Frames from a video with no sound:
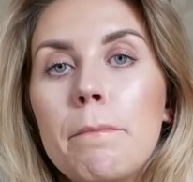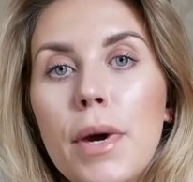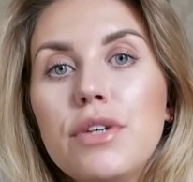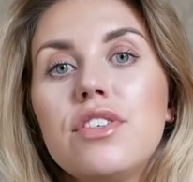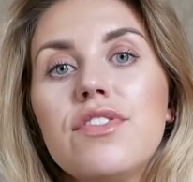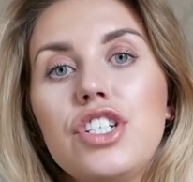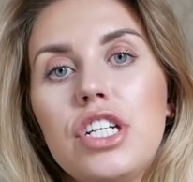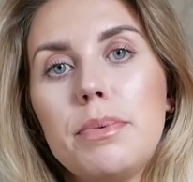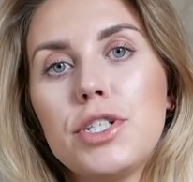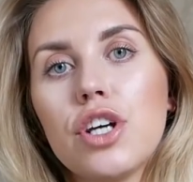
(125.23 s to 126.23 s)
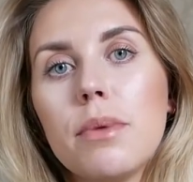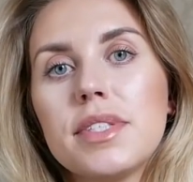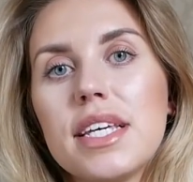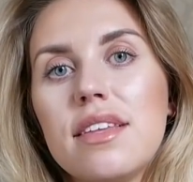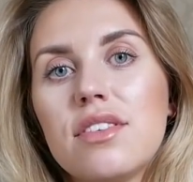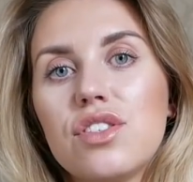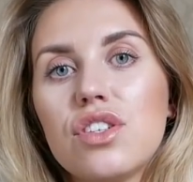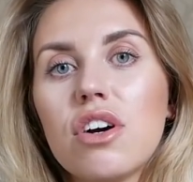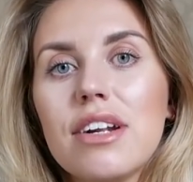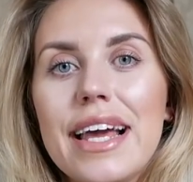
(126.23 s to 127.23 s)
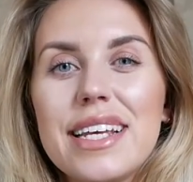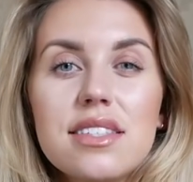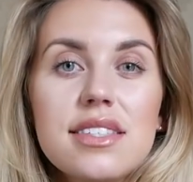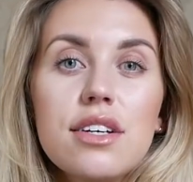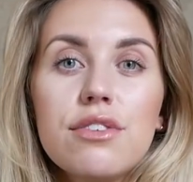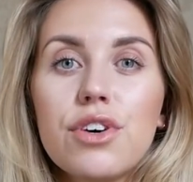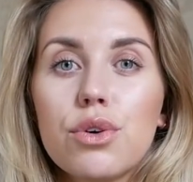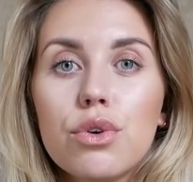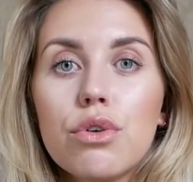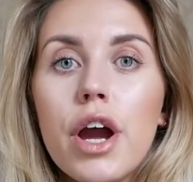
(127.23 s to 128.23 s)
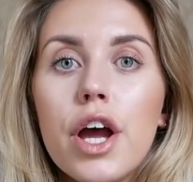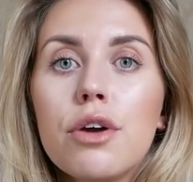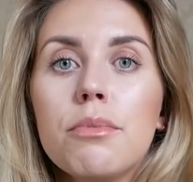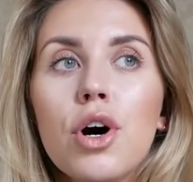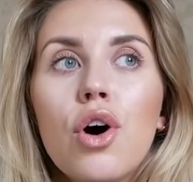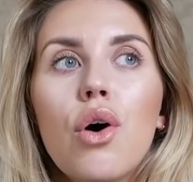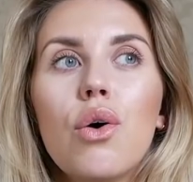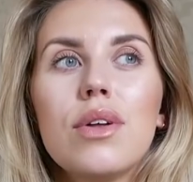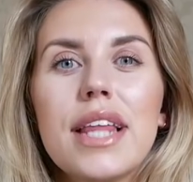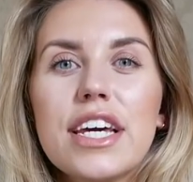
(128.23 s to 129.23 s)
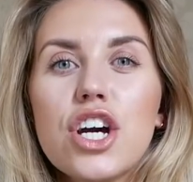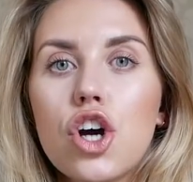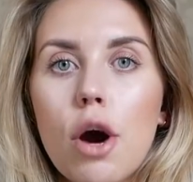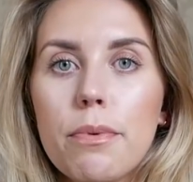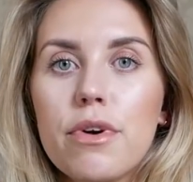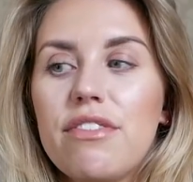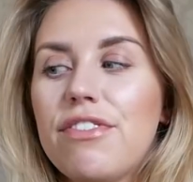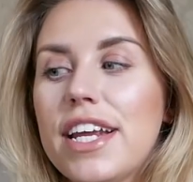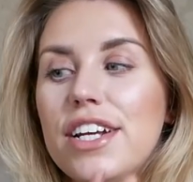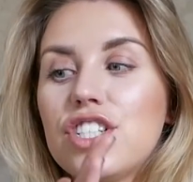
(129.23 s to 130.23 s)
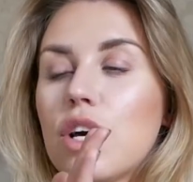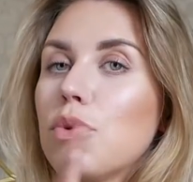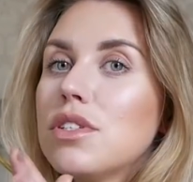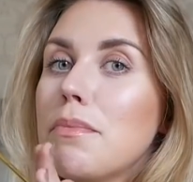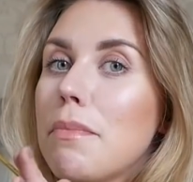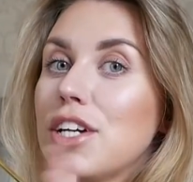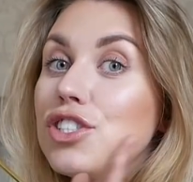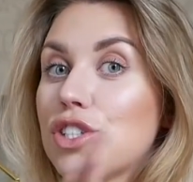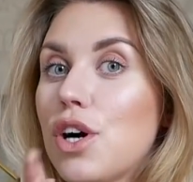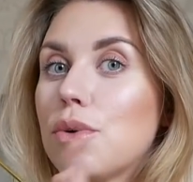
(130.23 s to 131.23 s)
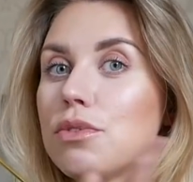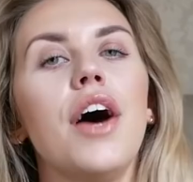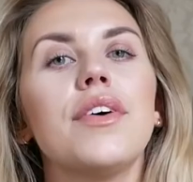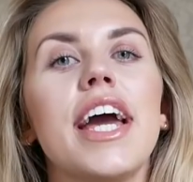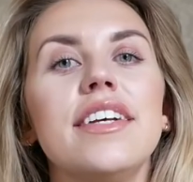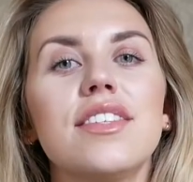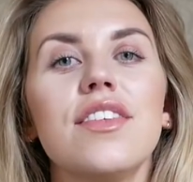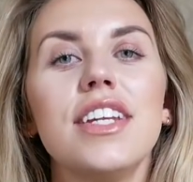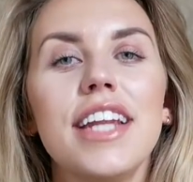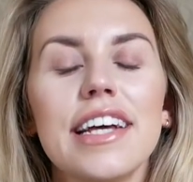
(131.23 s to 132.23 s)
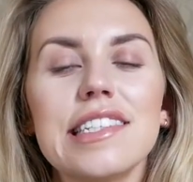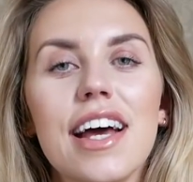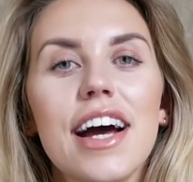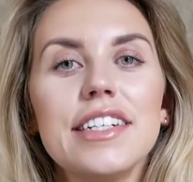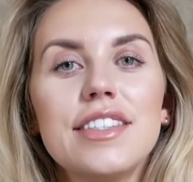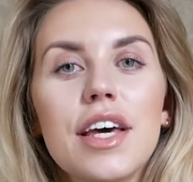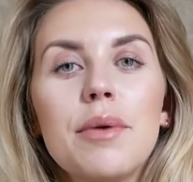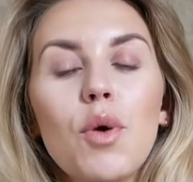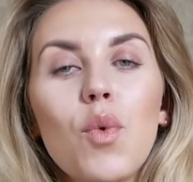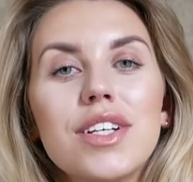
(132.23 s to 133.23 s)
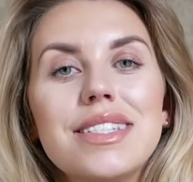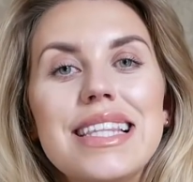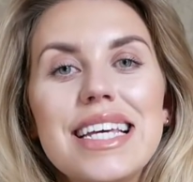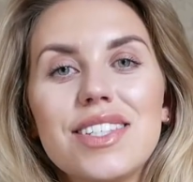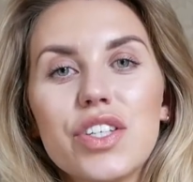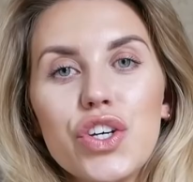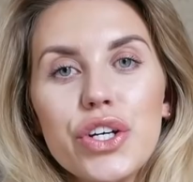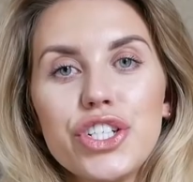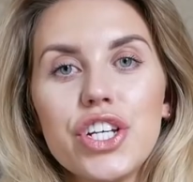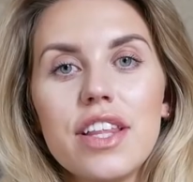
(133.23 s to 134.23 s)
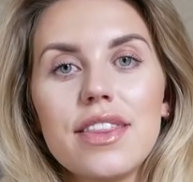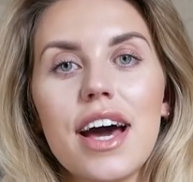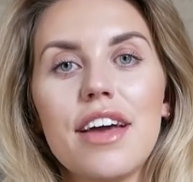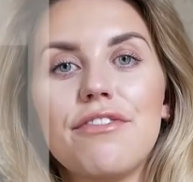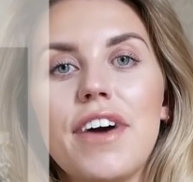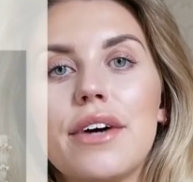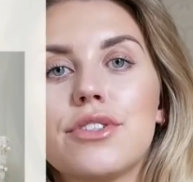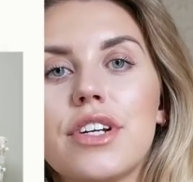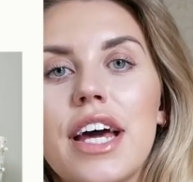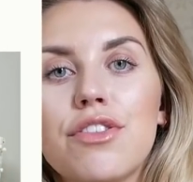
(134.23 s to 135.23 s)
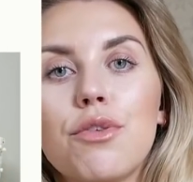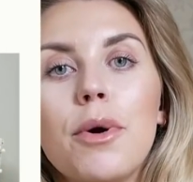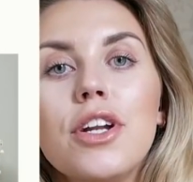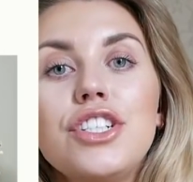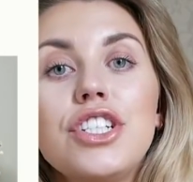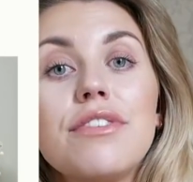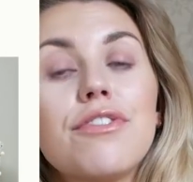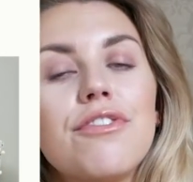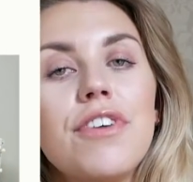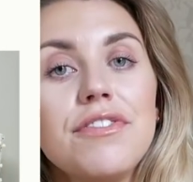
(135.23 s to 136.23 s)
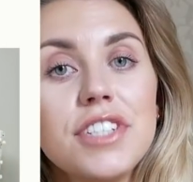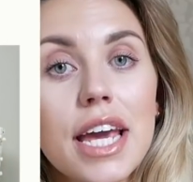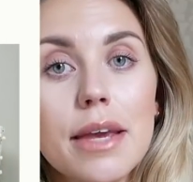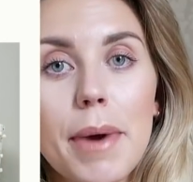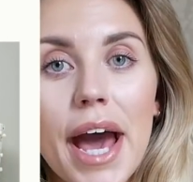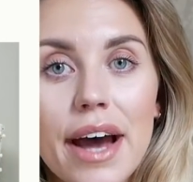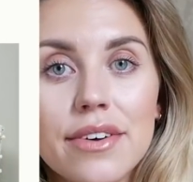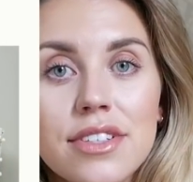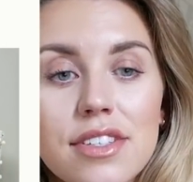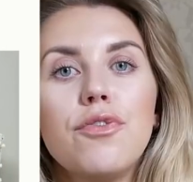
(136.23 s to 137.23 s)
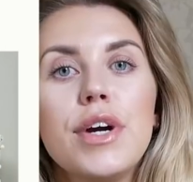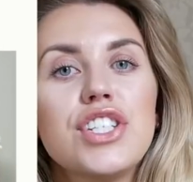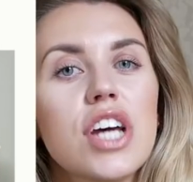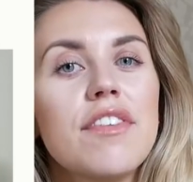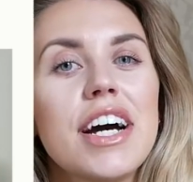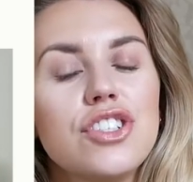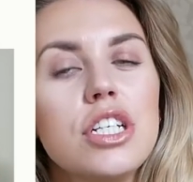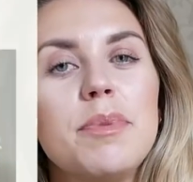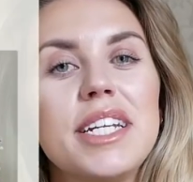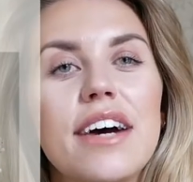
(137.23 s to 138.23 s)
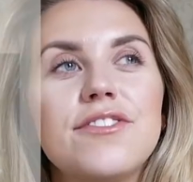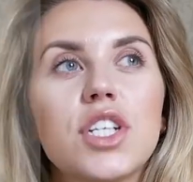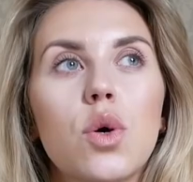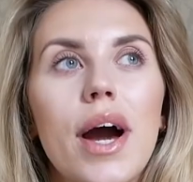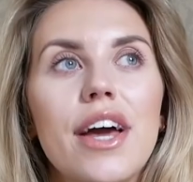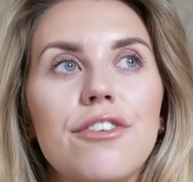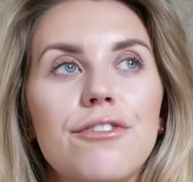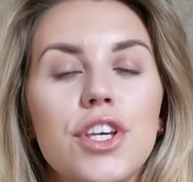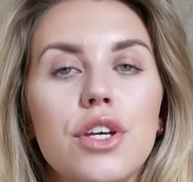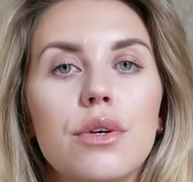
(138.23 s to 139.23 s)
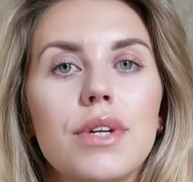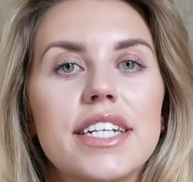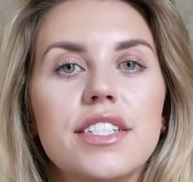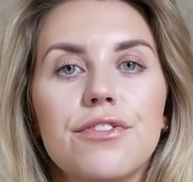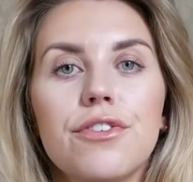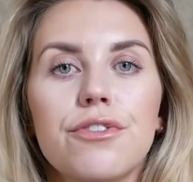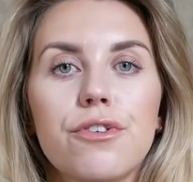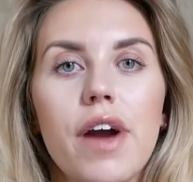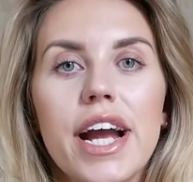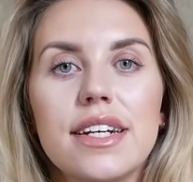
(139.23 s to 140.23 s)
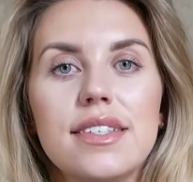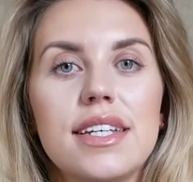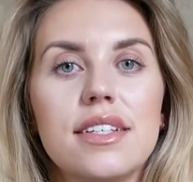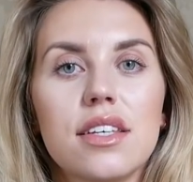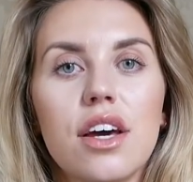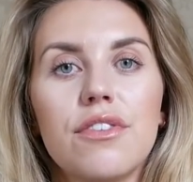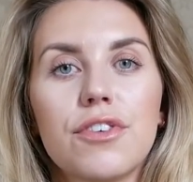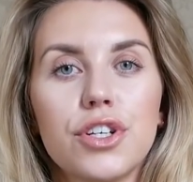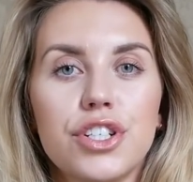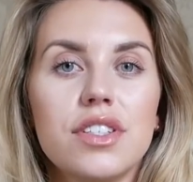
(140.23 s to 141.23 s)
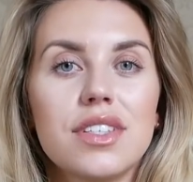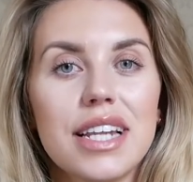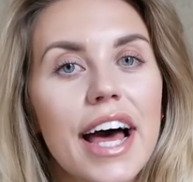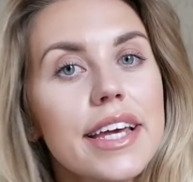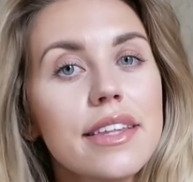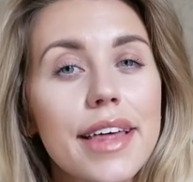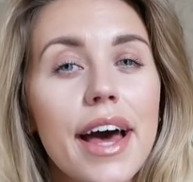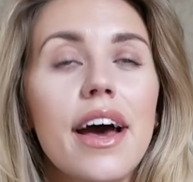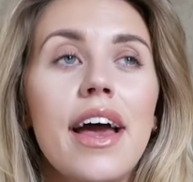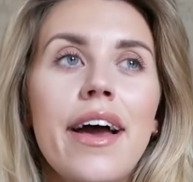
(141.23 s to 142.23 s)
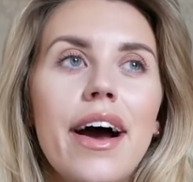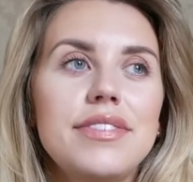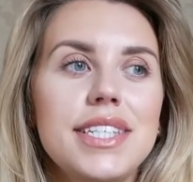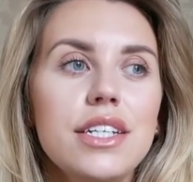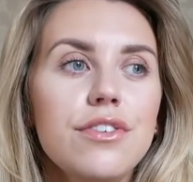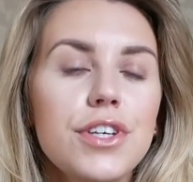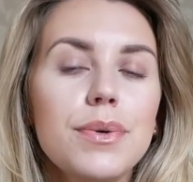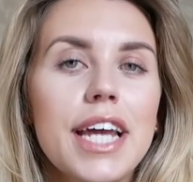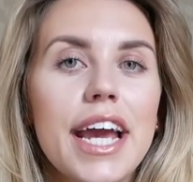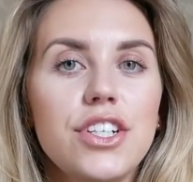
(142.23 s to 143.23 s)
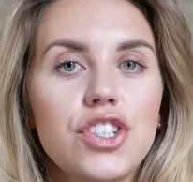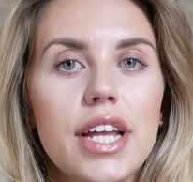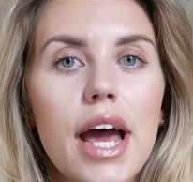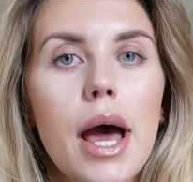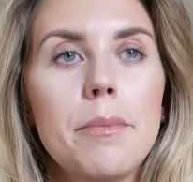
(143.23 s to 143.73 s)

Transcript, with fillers: Most of the cheaper shops either stock like silver or chrome or like a coppery finish. There wasn't much gold. Okay, so the next item was this cushion that I found on Anthropologie for £58, of which I've actually been after quite a few like different varieties of cushions like that. I've seen a few in H&M.